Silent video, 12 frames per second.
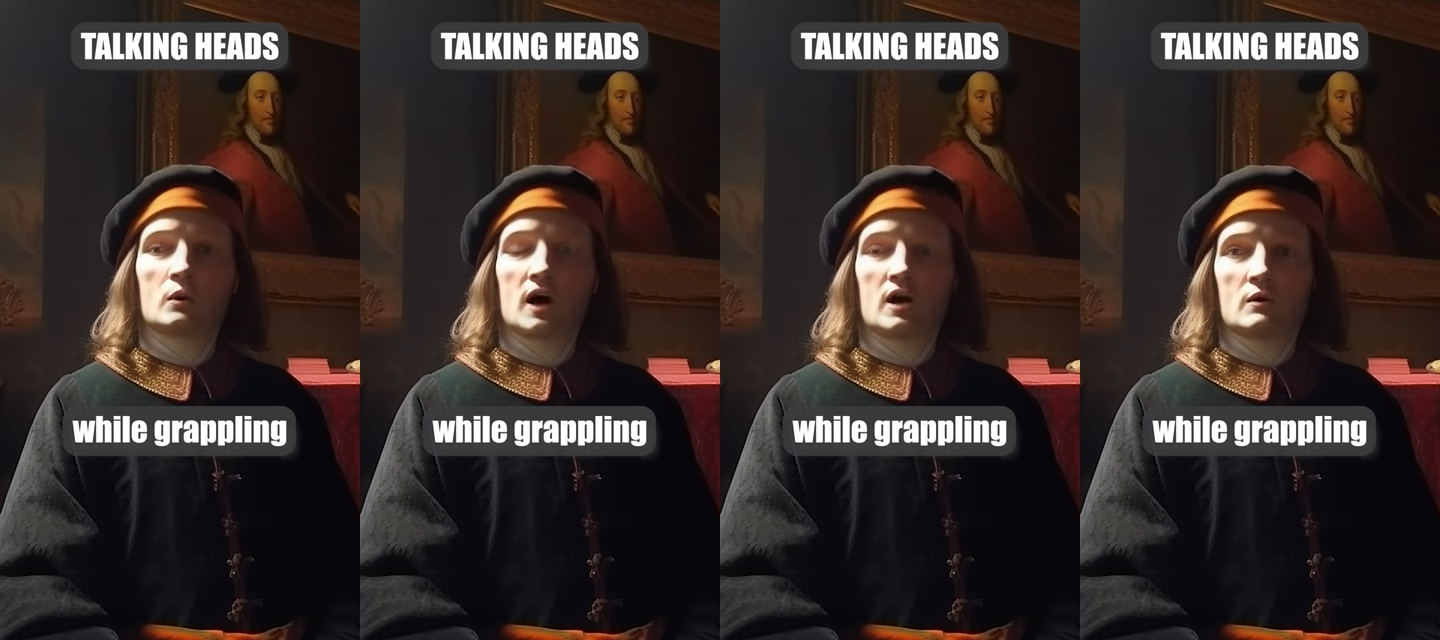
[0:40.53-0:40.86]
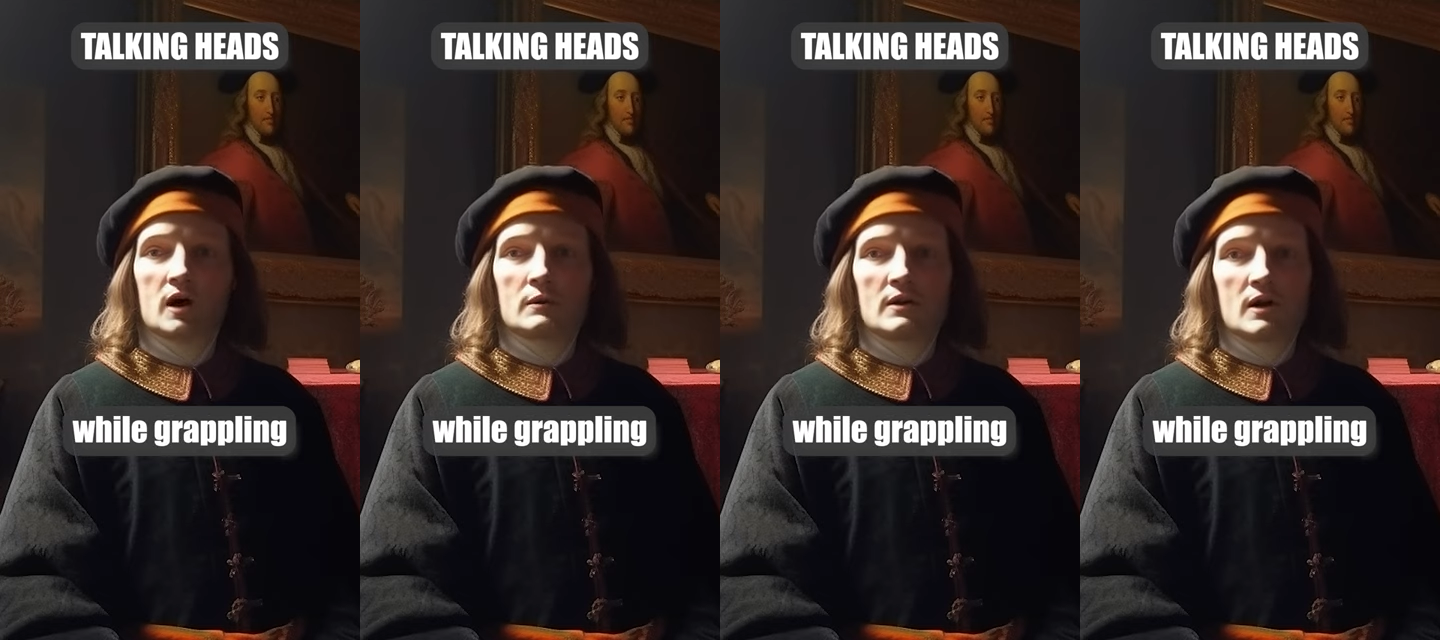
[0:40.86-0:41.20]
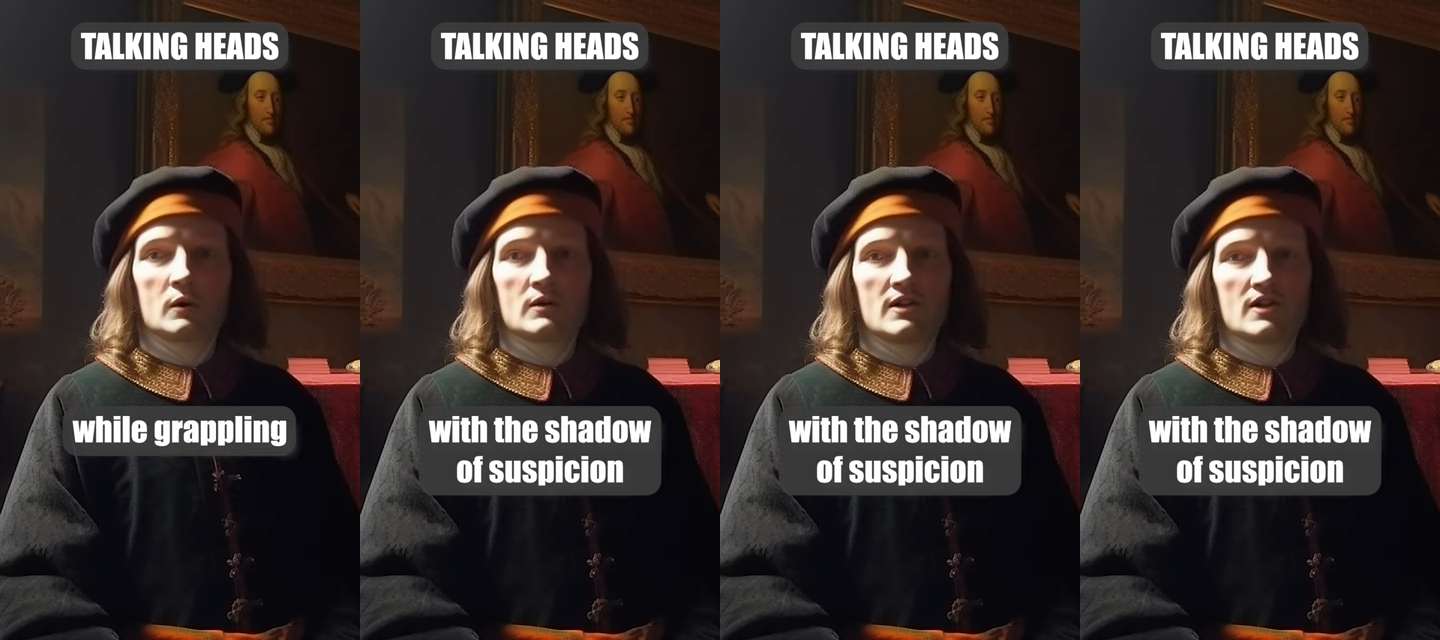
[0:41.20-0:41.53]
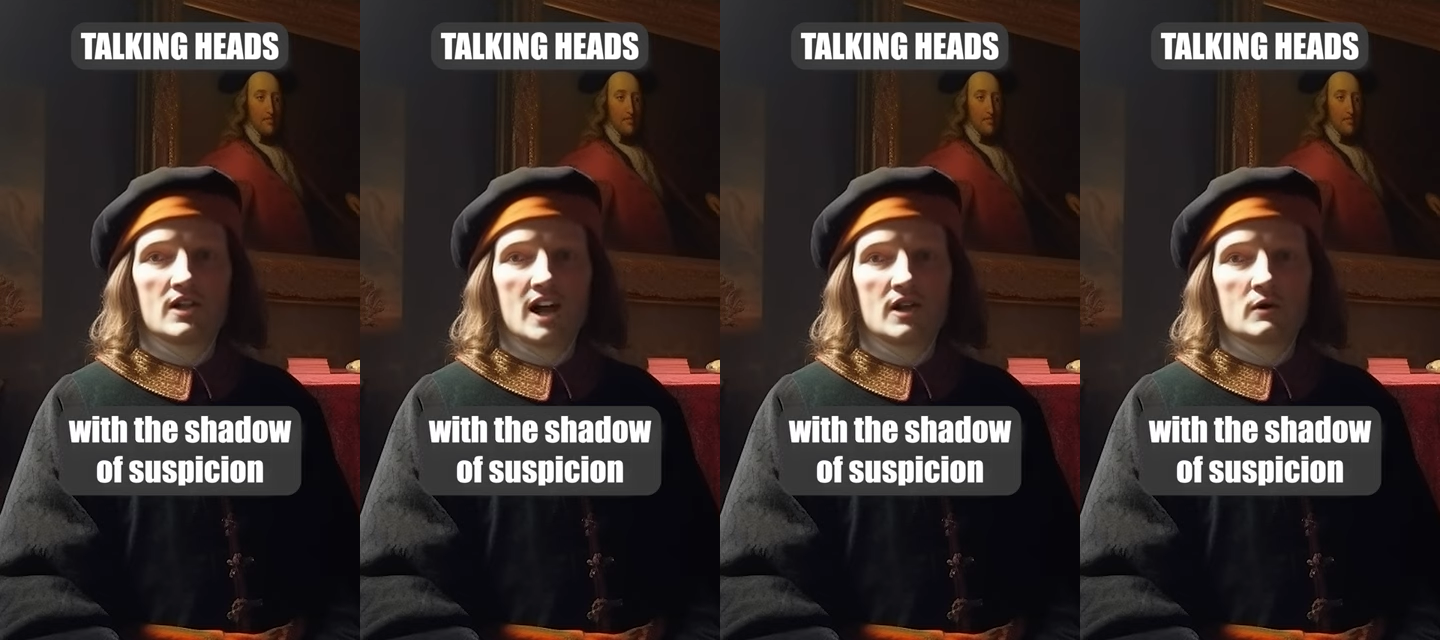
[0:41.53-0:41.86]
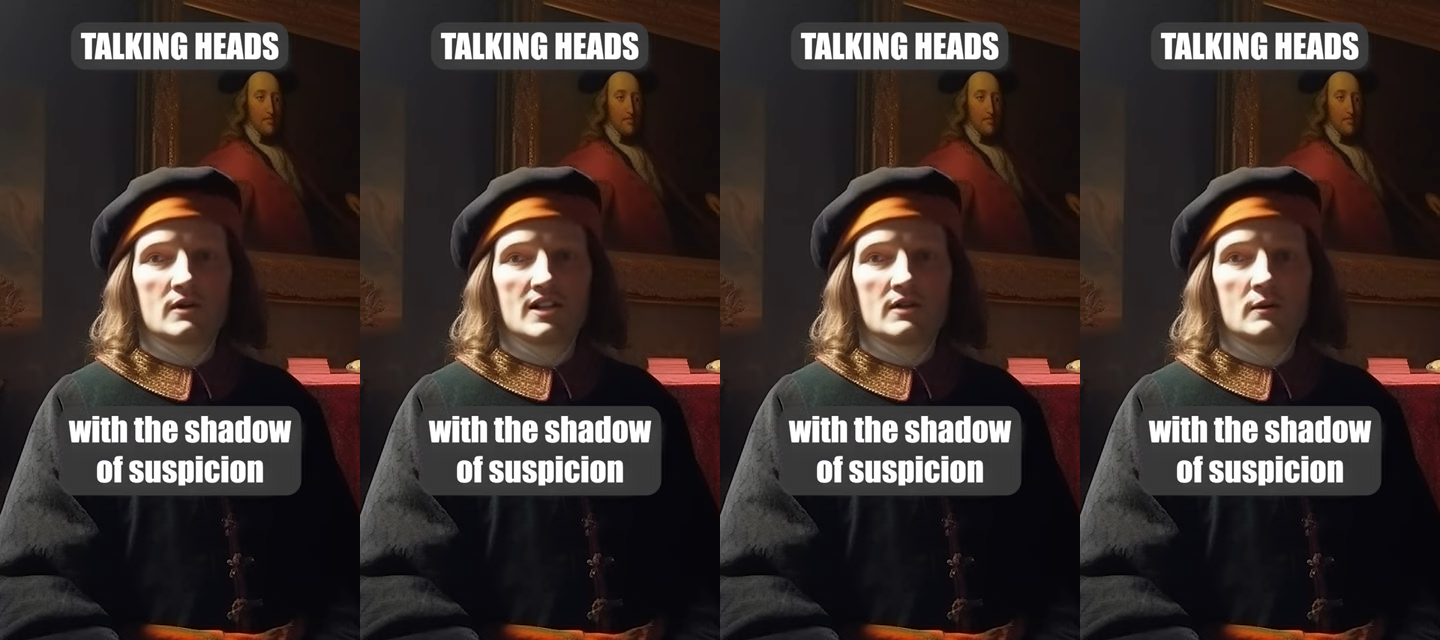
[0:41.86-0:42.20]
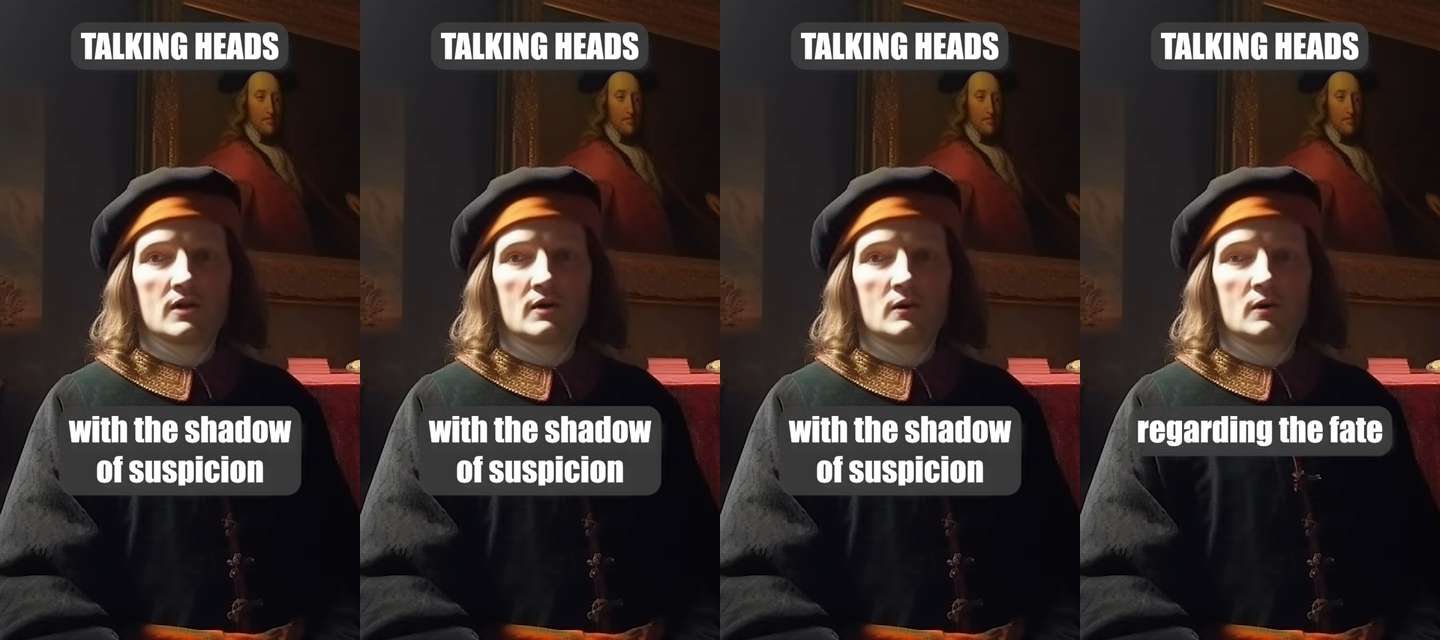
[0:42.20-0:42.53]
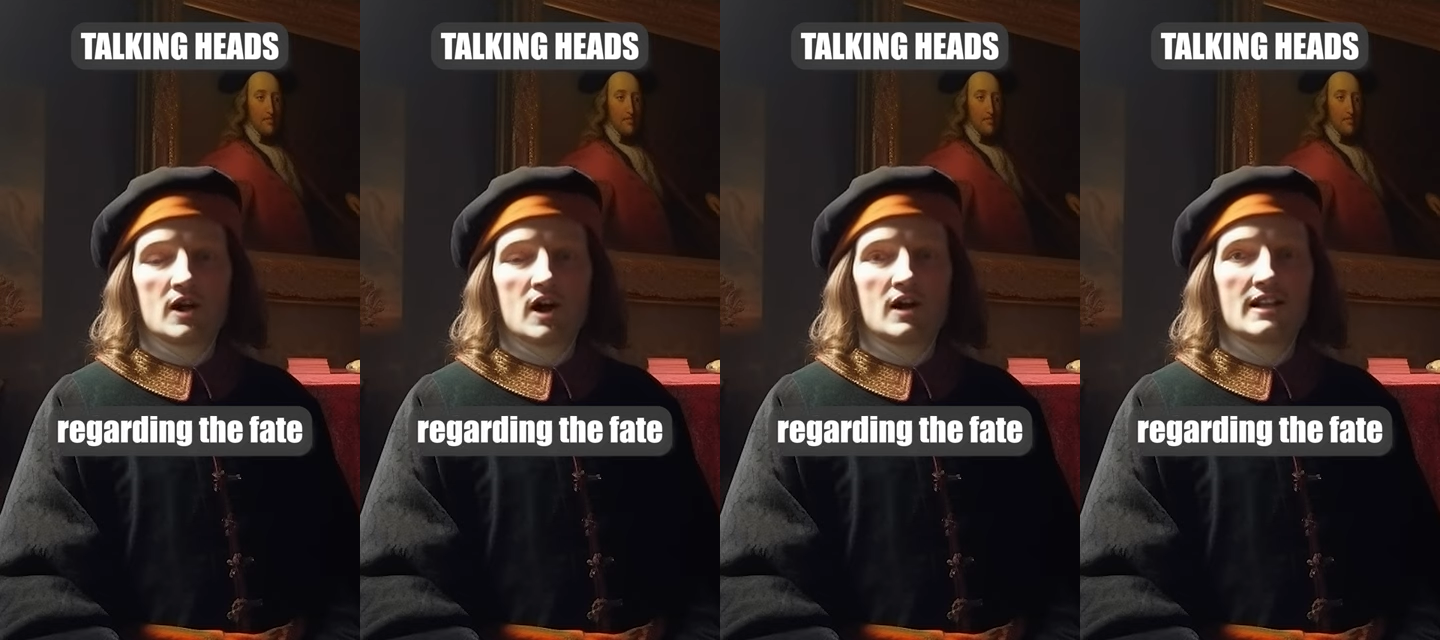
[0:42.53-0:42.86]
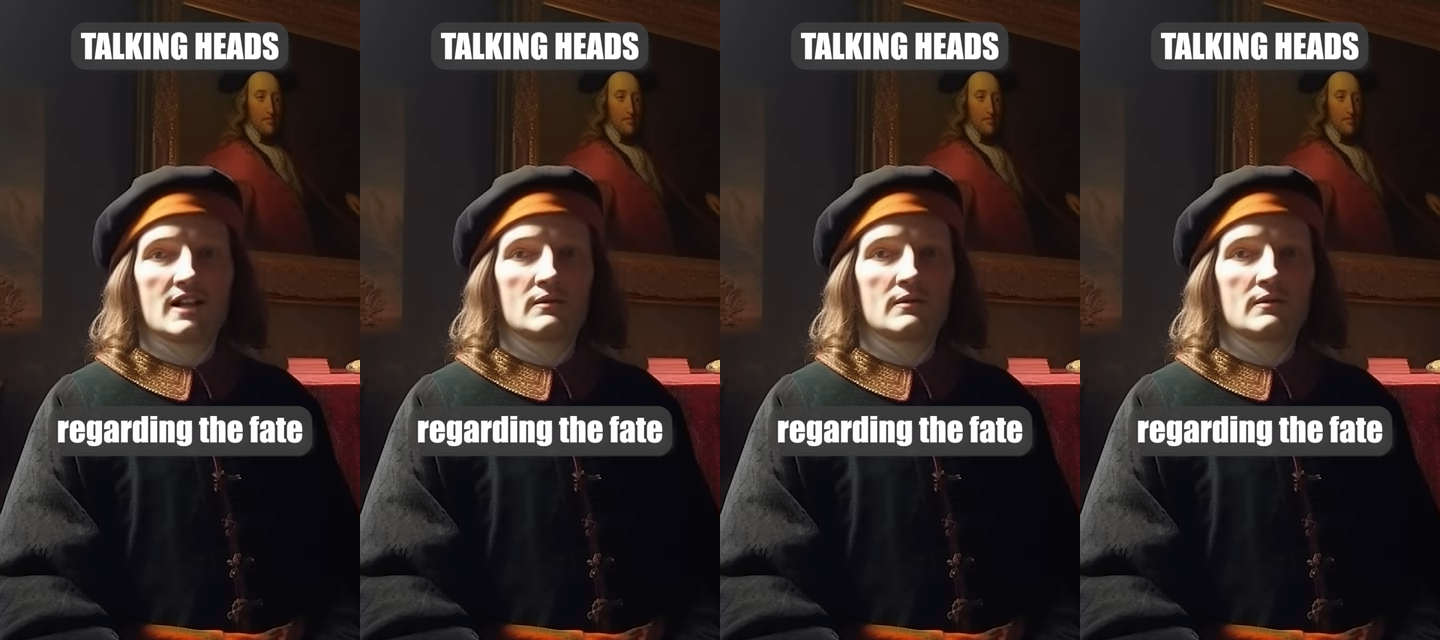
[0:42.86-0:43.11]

while grappling with the shadow of suspicion regarding